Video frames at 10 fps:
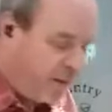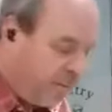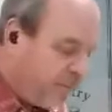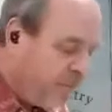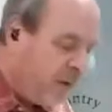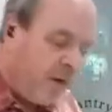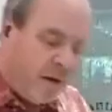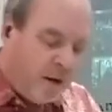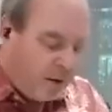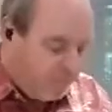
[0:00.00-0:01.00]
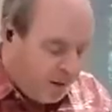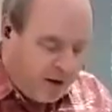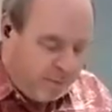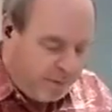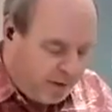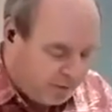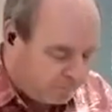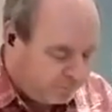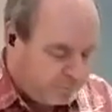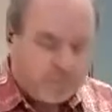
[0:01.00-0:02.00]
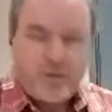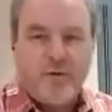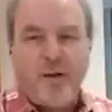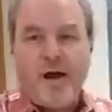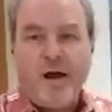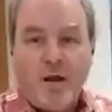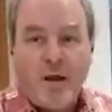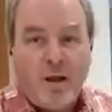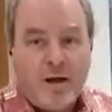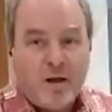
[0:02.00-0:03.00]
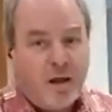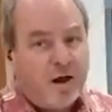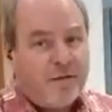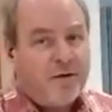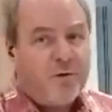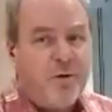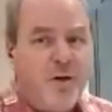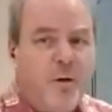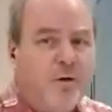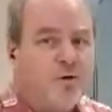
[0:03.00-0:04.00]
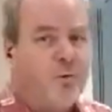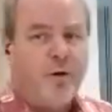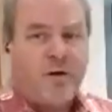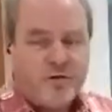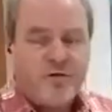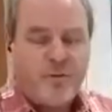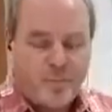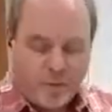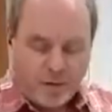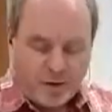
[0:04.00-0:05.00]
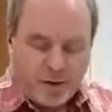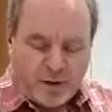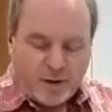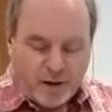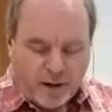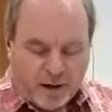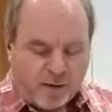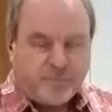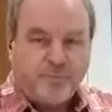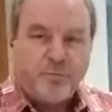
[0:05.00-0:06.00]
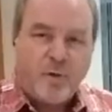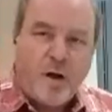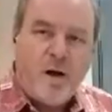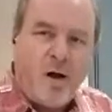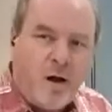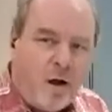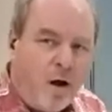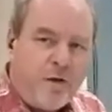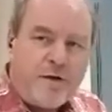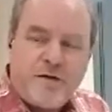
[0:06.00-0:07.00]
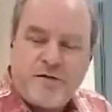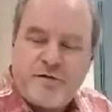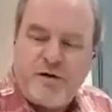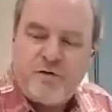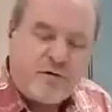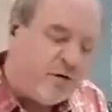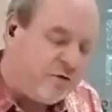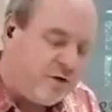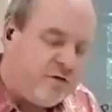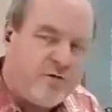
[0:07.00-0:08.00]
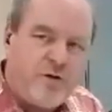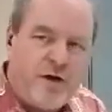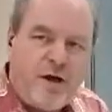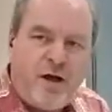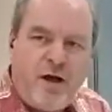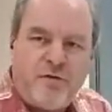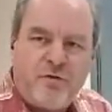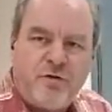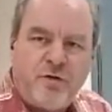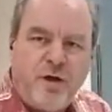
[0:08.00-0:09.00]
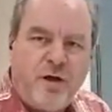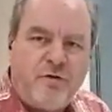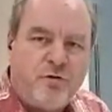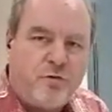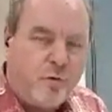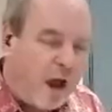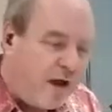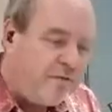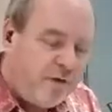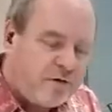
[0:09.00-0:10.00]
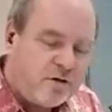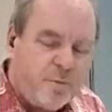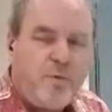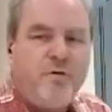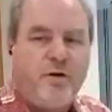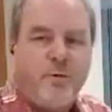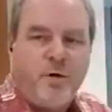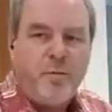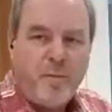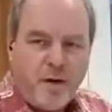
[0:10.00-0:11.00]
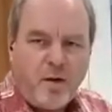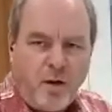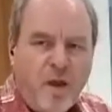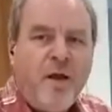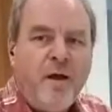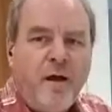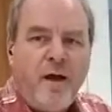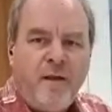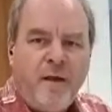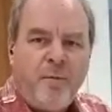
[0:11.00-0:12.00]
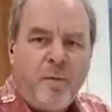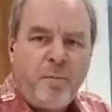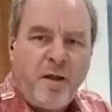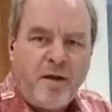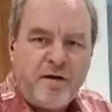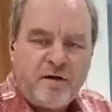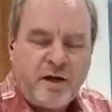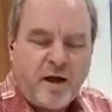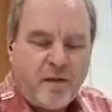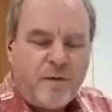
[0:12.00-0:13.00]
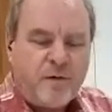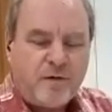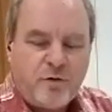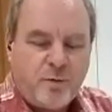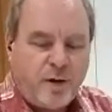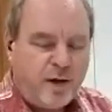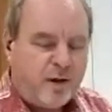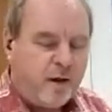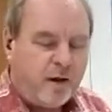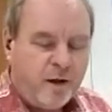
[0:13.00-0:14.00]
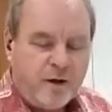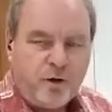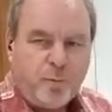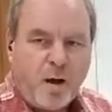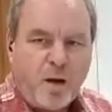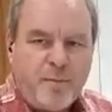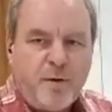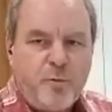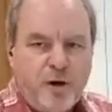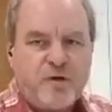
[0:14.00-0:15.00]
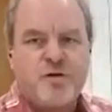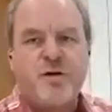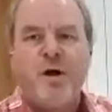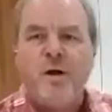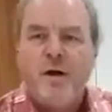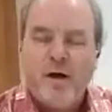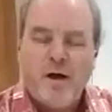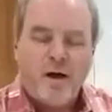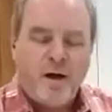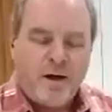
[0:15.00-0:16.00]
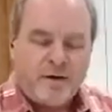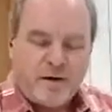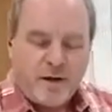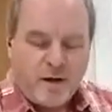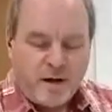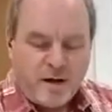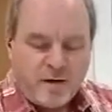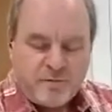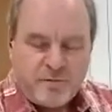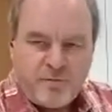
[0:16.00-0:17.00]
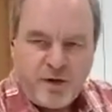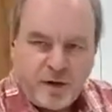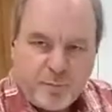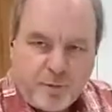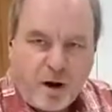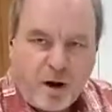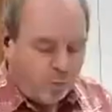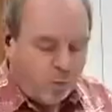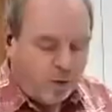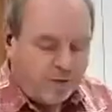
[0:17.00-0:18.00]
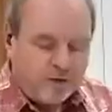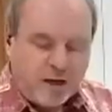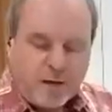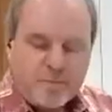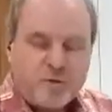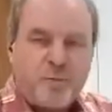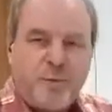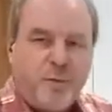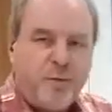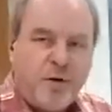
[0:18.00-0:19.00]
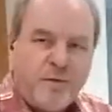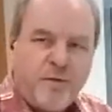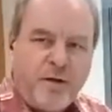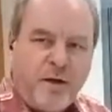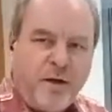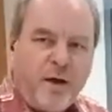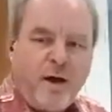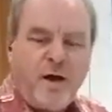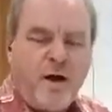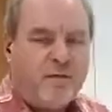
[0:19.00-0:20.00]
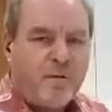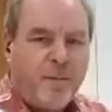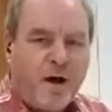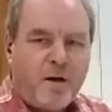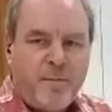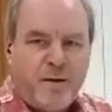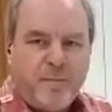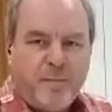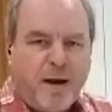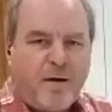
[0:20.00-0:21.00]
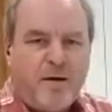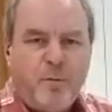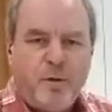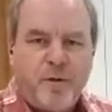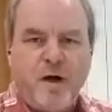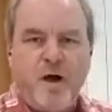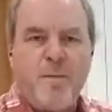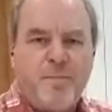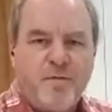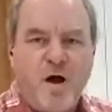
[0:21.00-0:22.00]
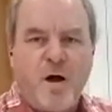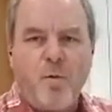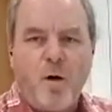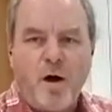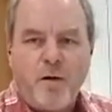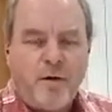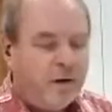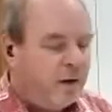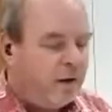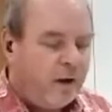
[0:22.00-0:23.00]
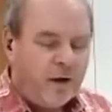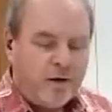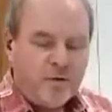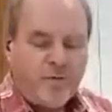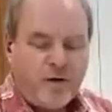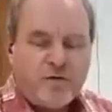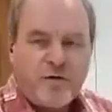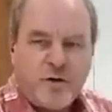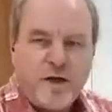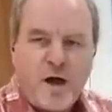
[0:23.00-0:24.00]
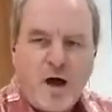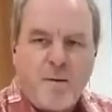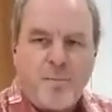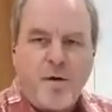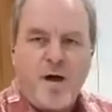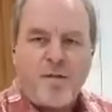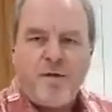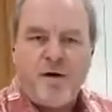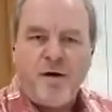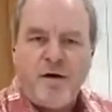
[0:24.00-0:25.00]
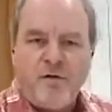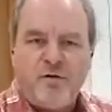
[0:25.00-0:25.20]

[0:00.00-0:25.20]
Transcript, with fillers: of time. Bada bing, like a, like a lot of things we do, it's really simple. Uh, uh, all that this is is it's uh, it's it's dried vegetables that we mill, and then we blend it together to a, a an umami-rich uh, uh vegan broth powder. Uh, one tablespoon of the uh, of the bada bing powder with a cup of hot water, and you've instantly got a broth that